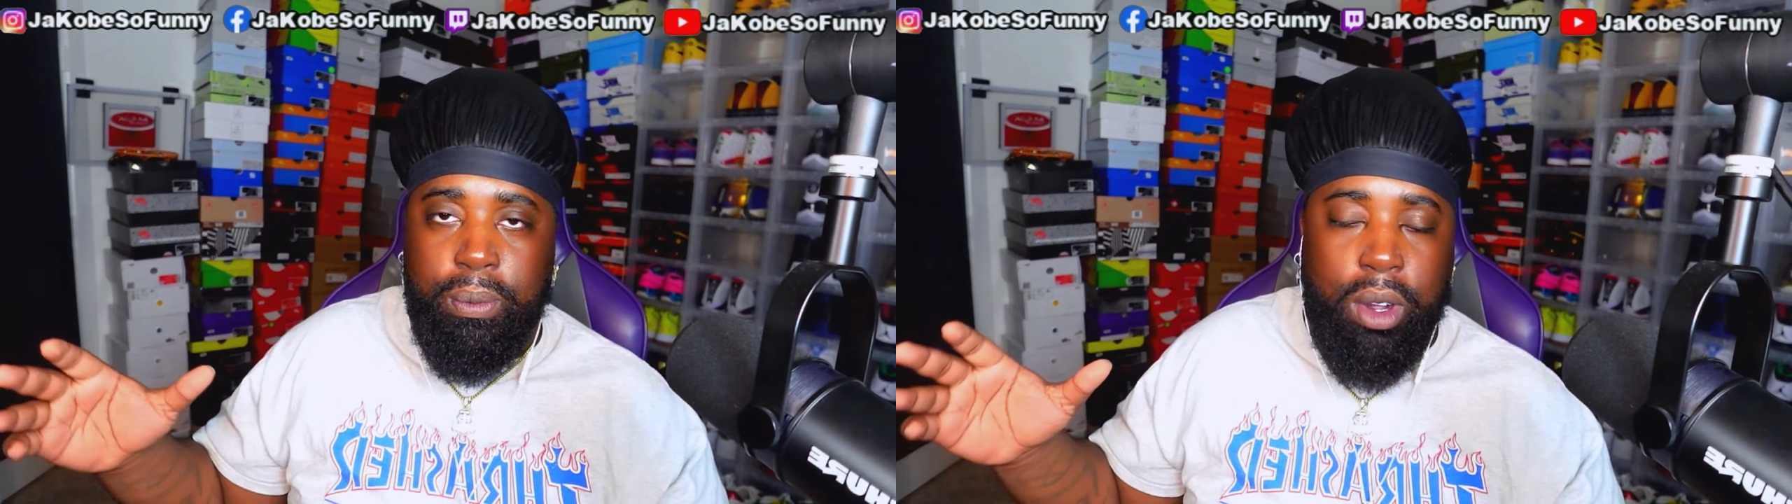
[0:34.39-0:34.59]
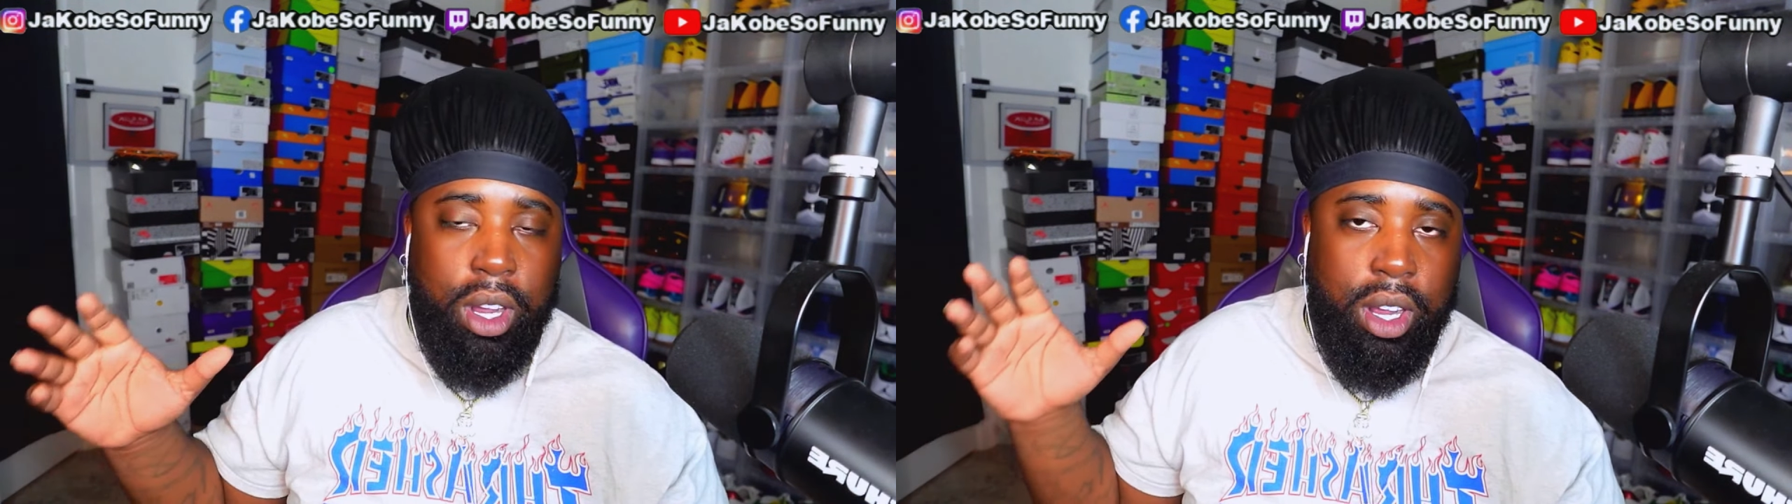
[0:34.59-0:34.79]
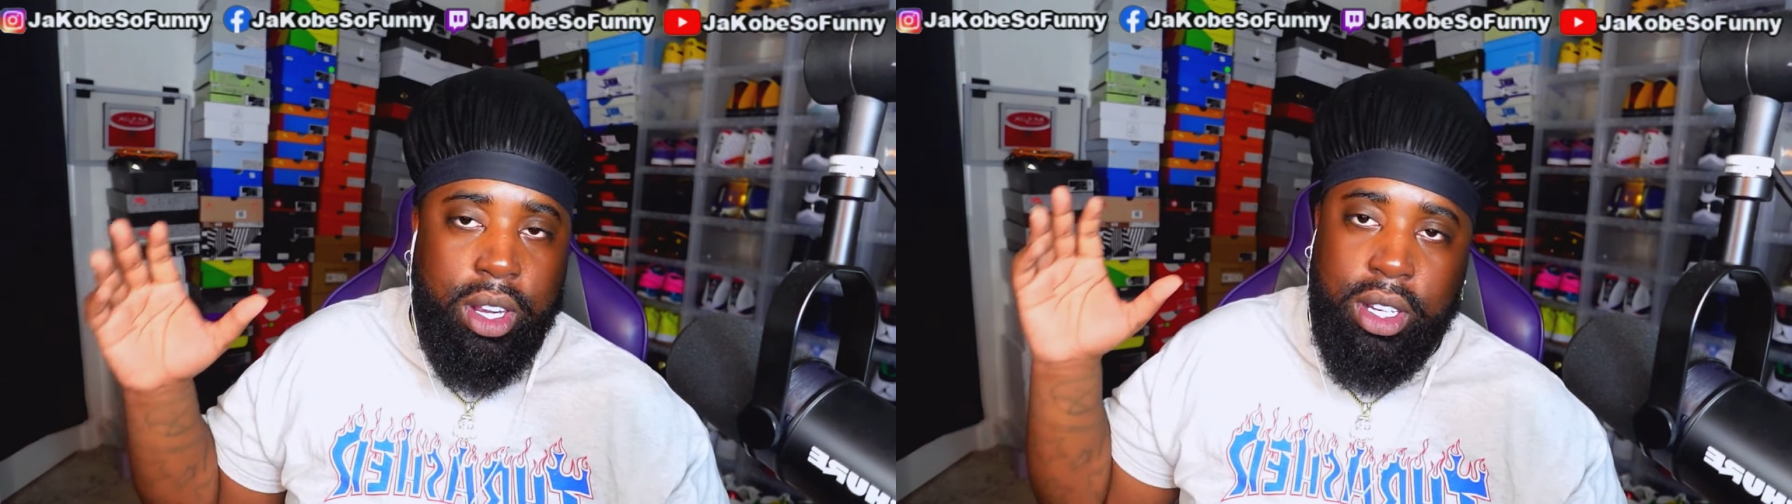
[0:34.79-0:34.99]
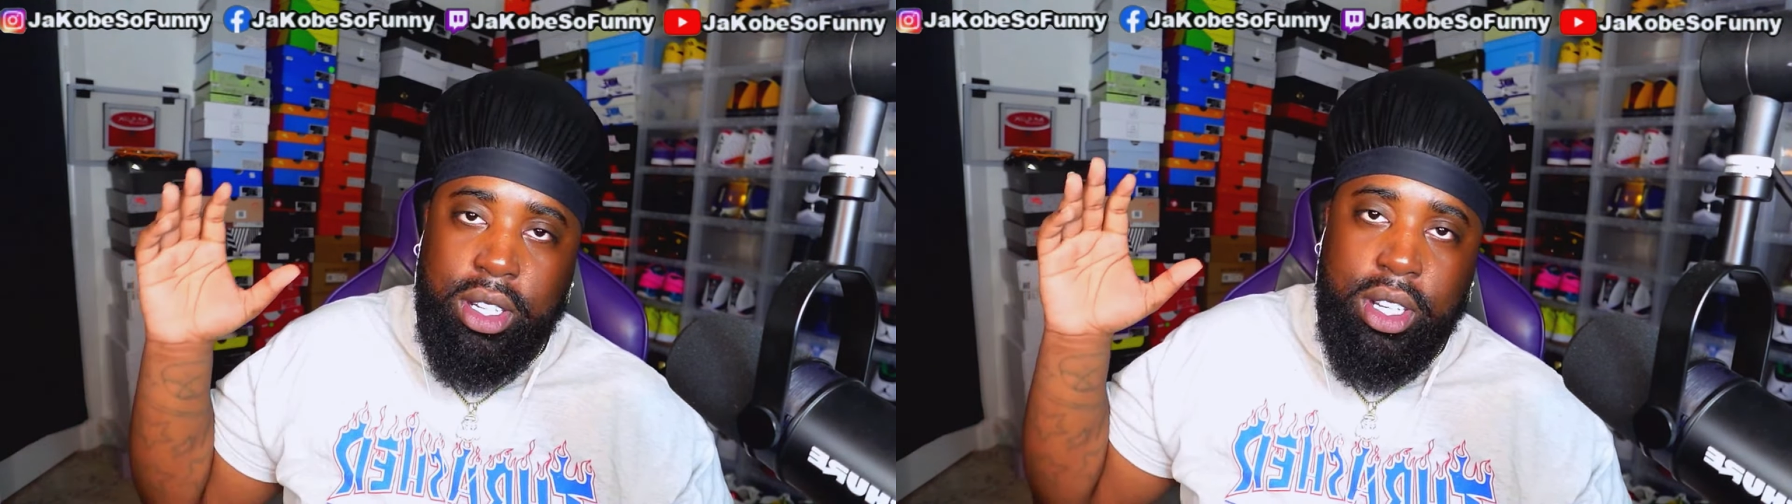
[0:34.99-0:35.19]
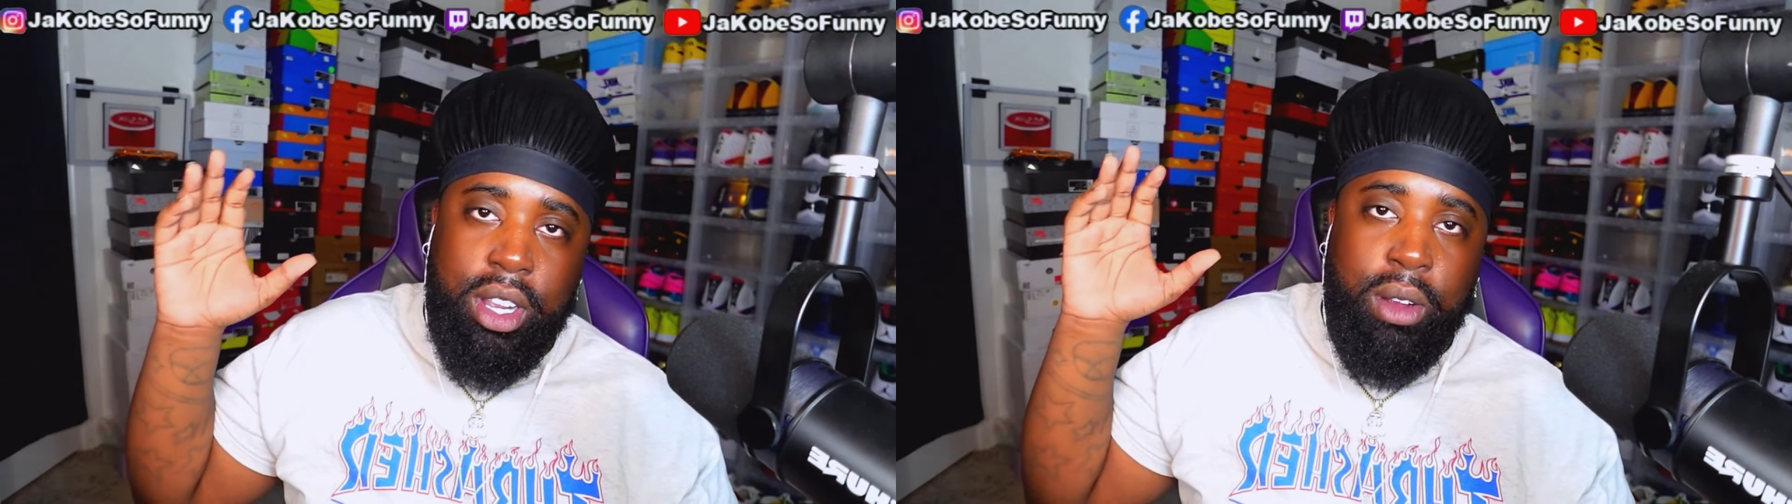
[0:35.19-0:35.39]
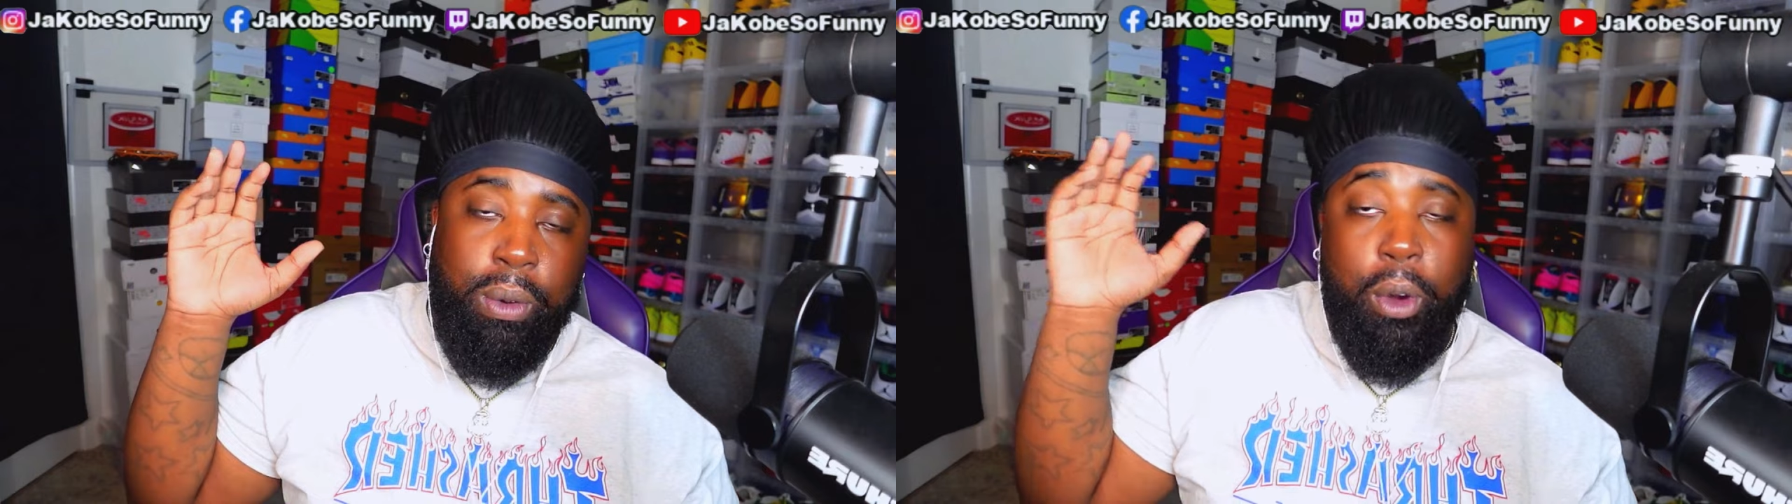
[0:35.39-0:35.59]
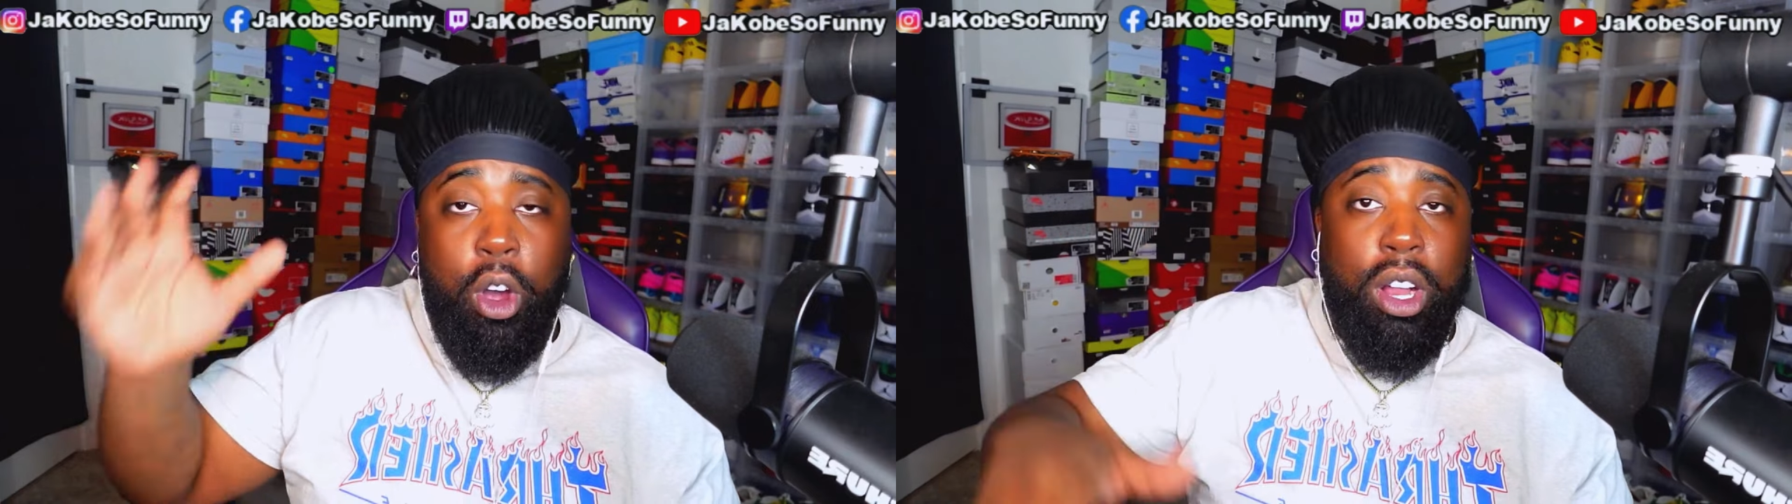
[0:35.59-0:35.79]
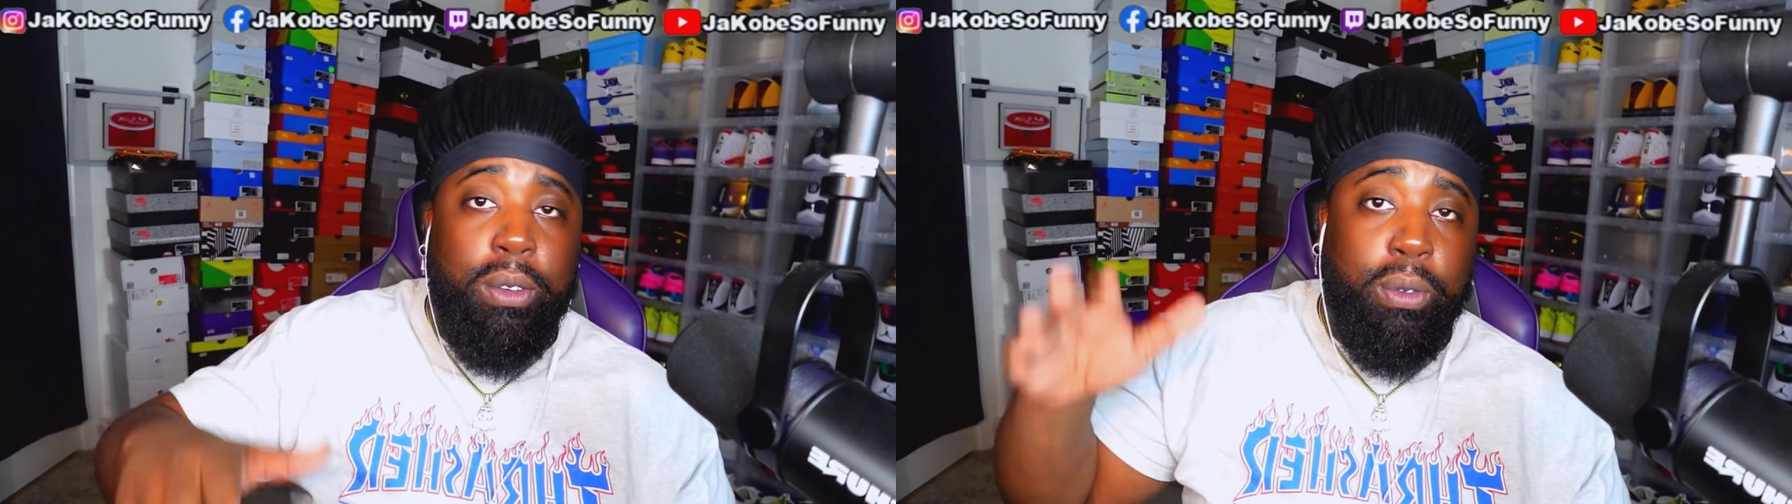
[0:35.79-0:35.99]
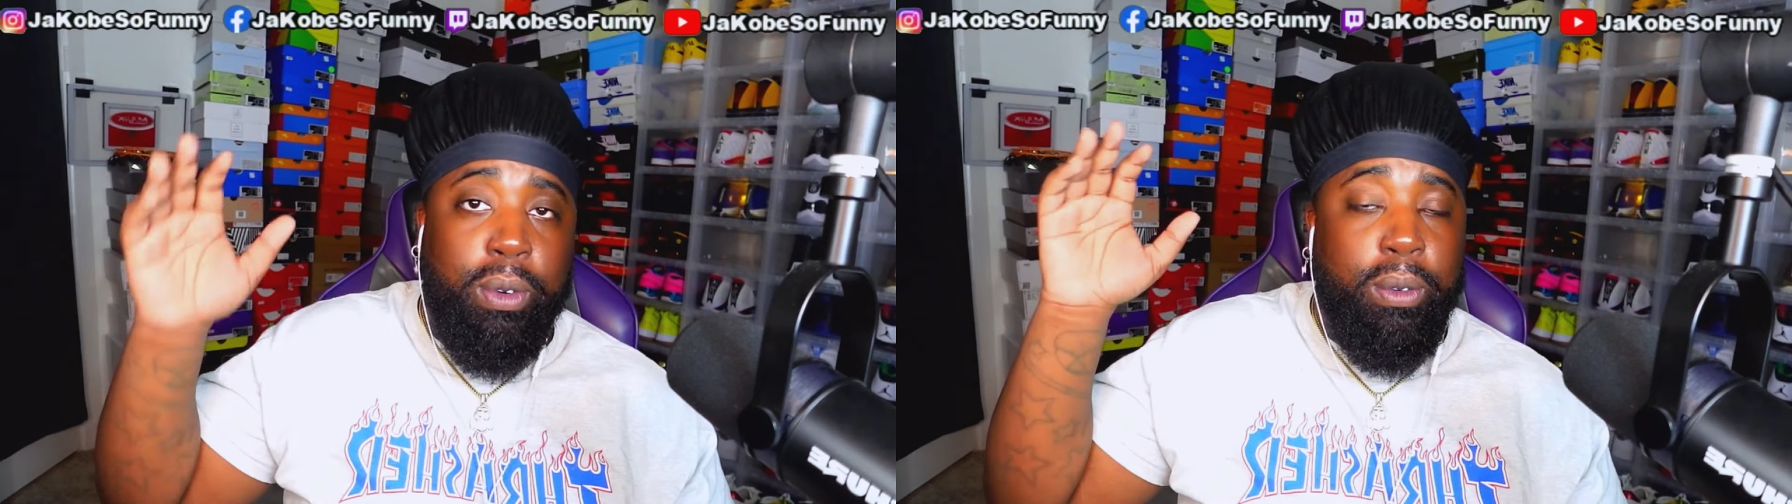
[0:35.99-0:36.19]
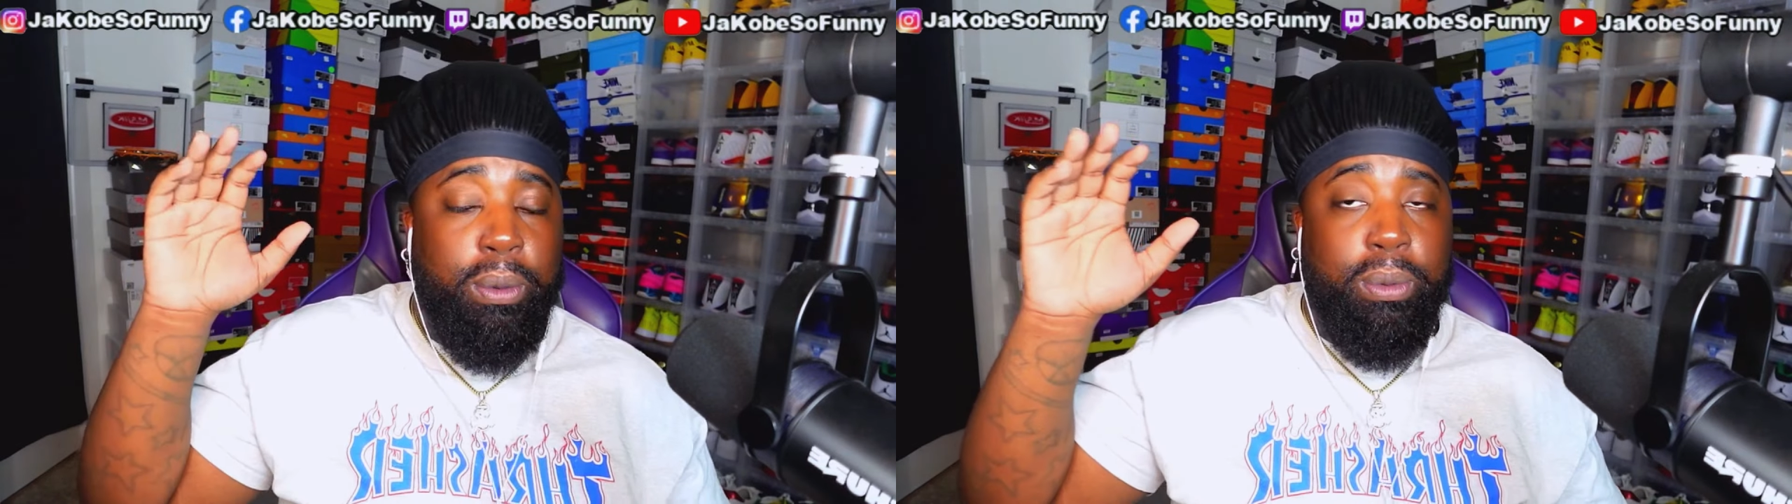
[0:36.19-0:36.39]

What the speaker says: all of them, from